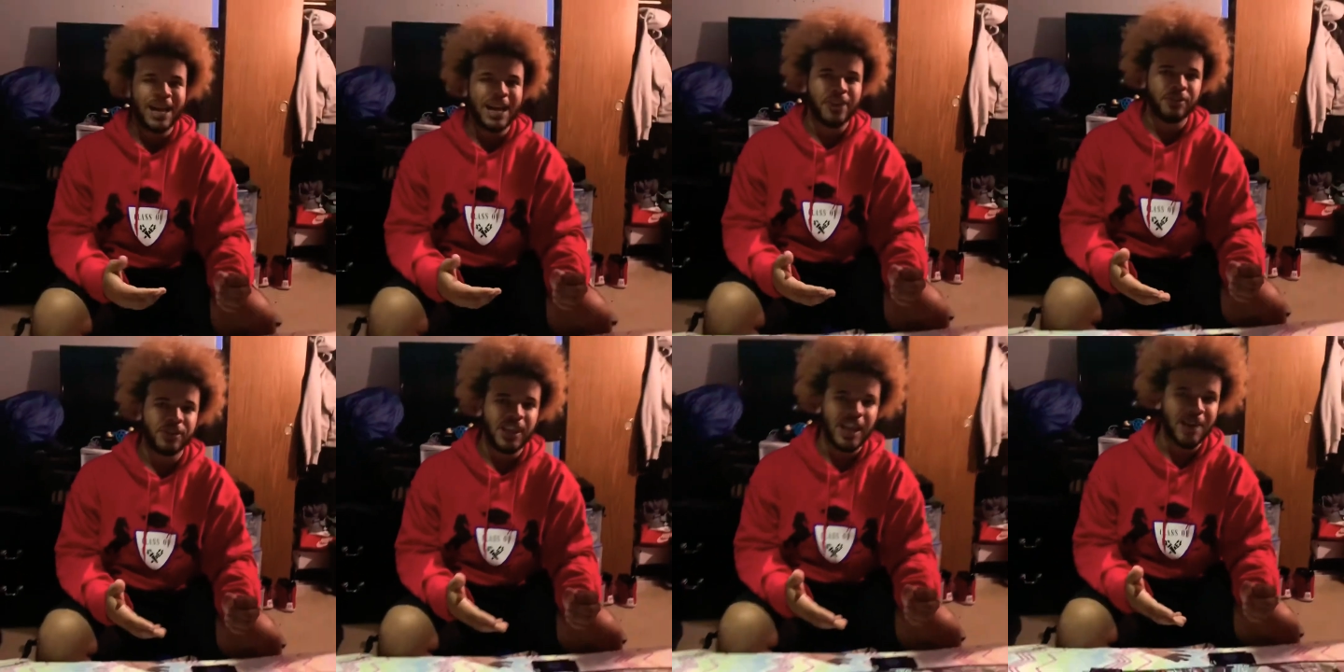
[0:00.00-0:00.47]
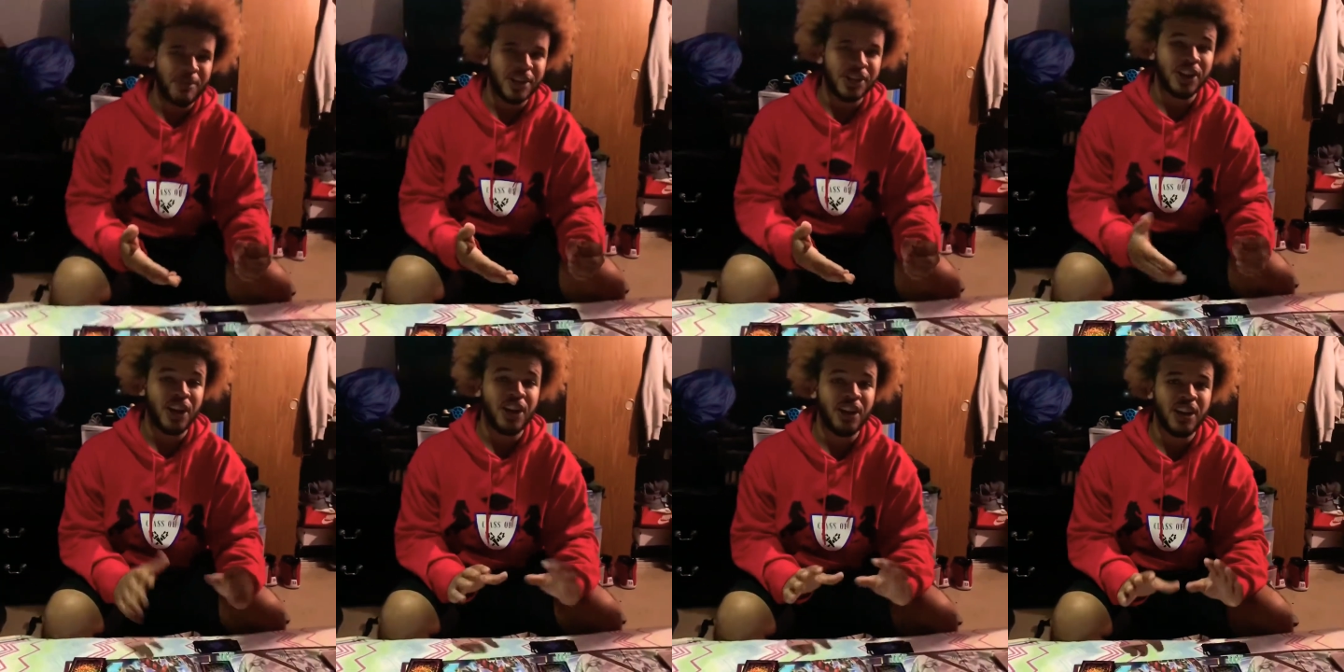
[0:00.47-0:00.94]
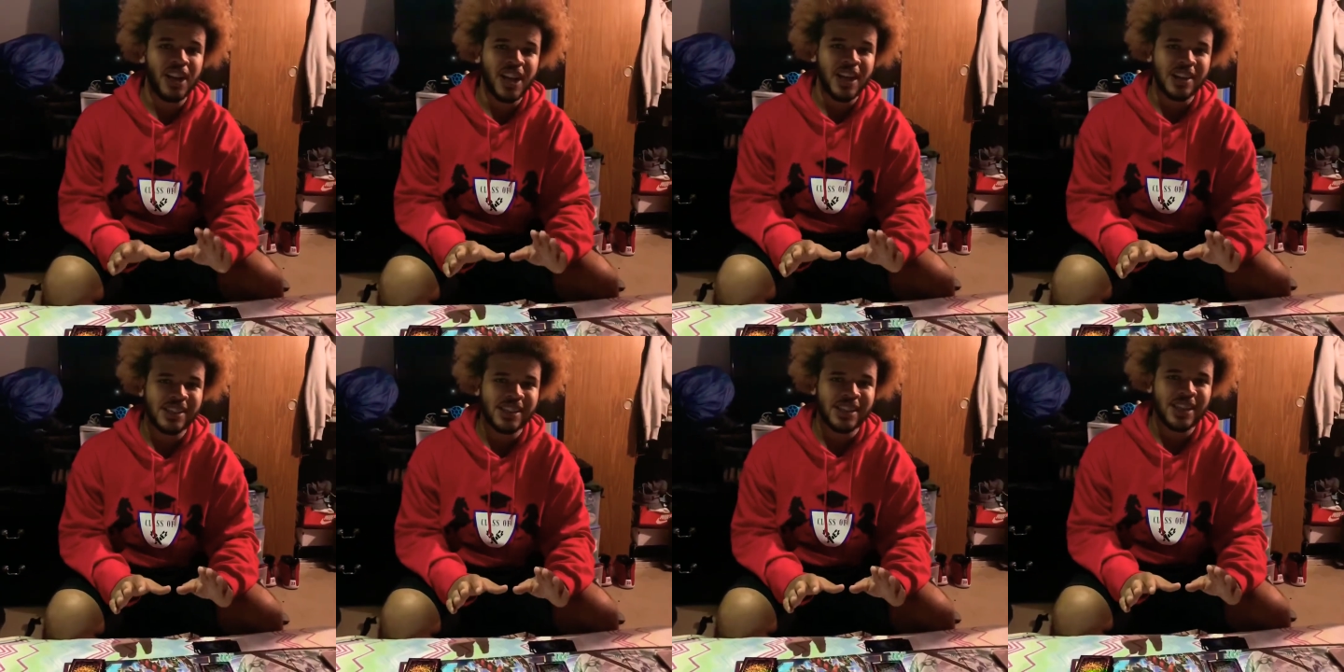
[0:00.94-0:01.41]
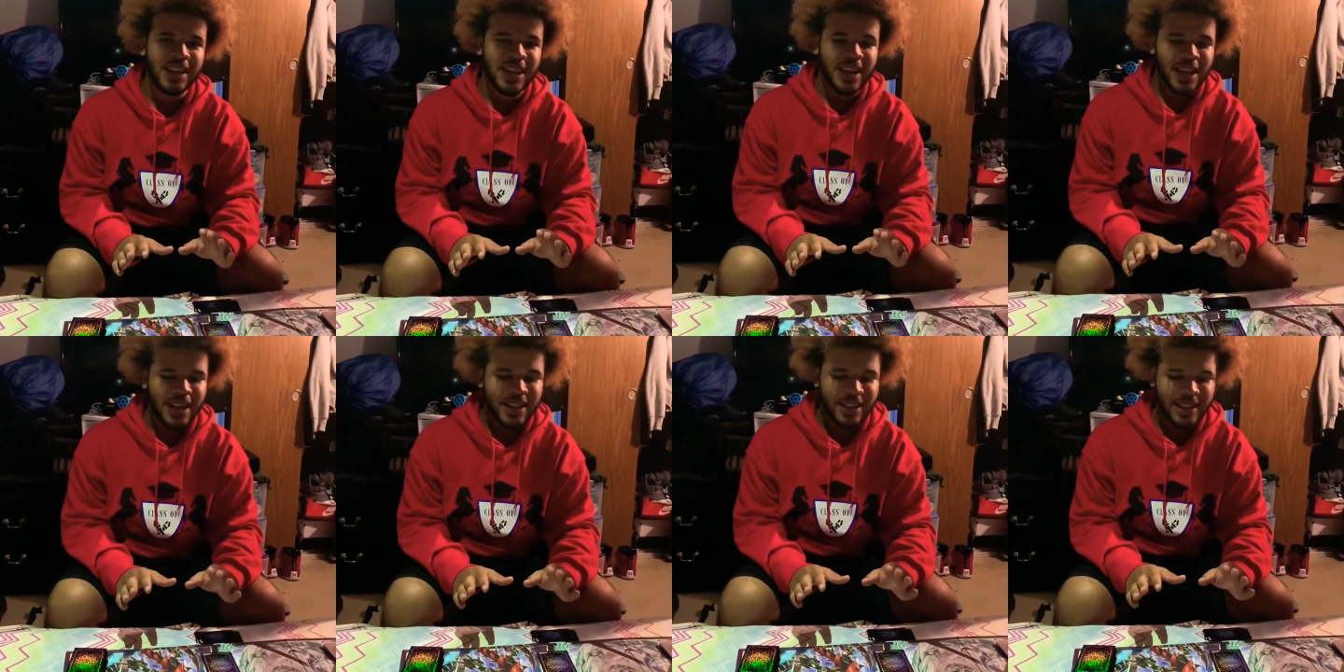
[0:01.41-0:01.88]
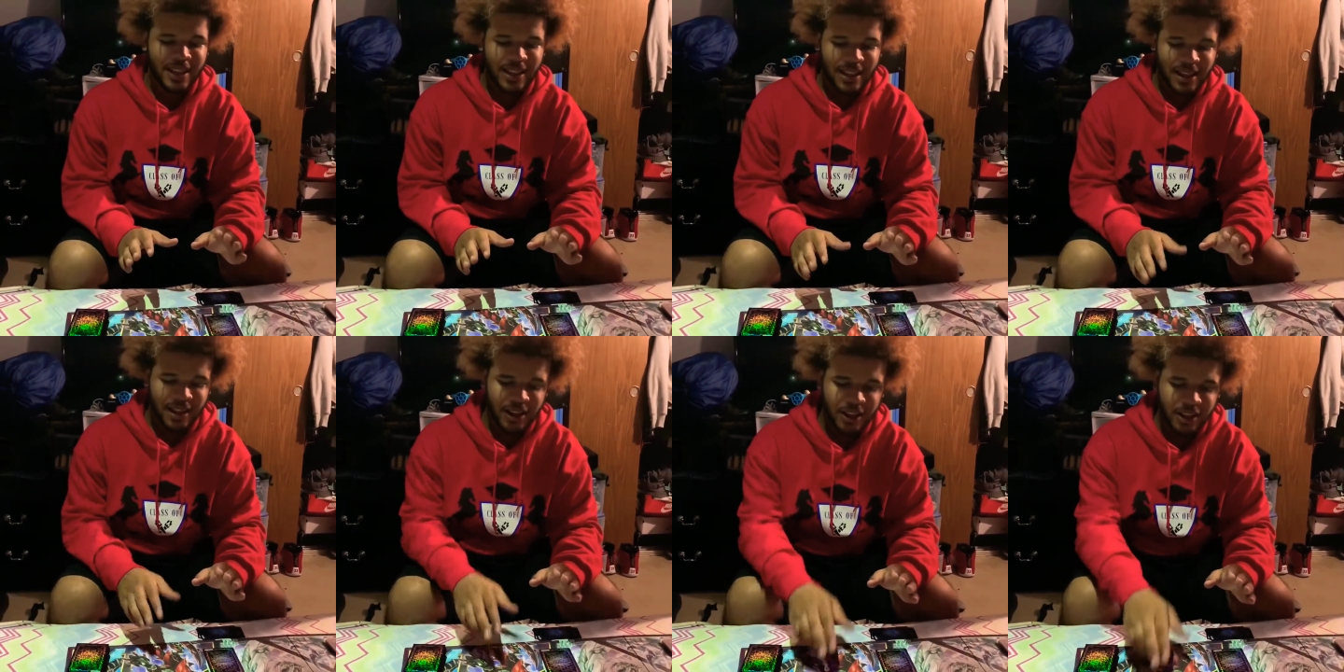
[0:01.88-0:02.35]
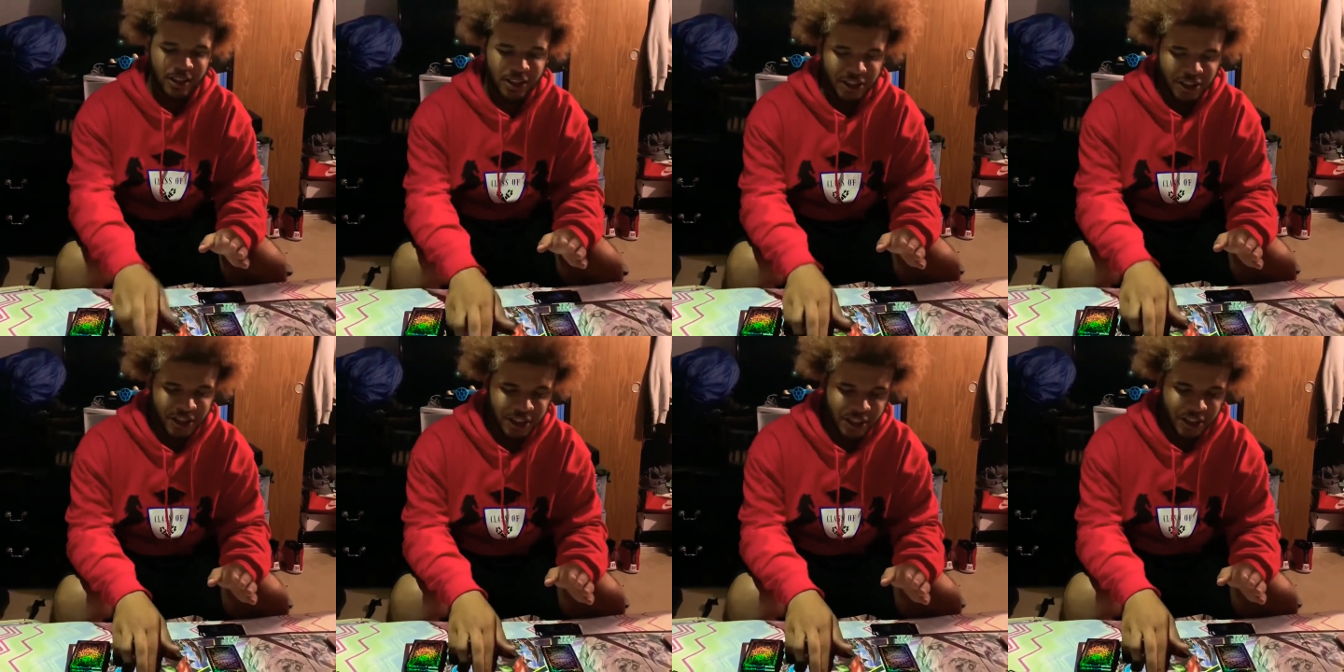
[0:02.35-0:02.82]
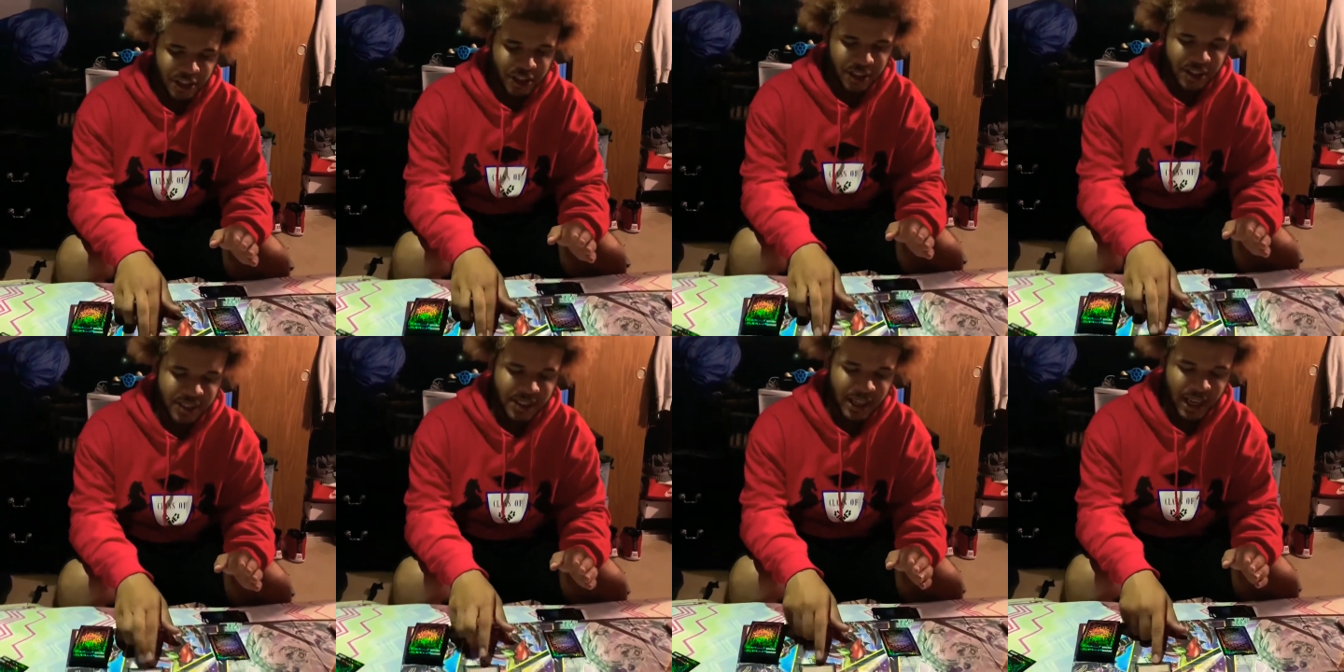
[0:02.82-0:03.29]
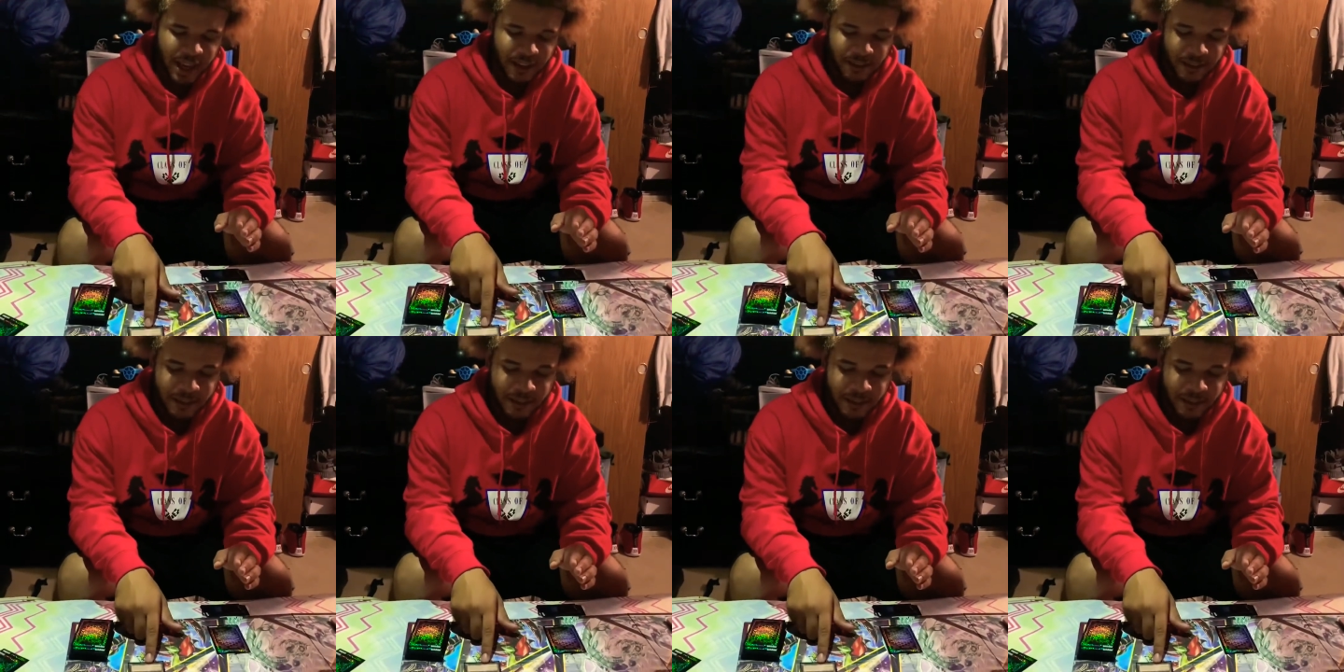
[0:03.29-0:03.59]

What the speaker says: damage unless certain cards have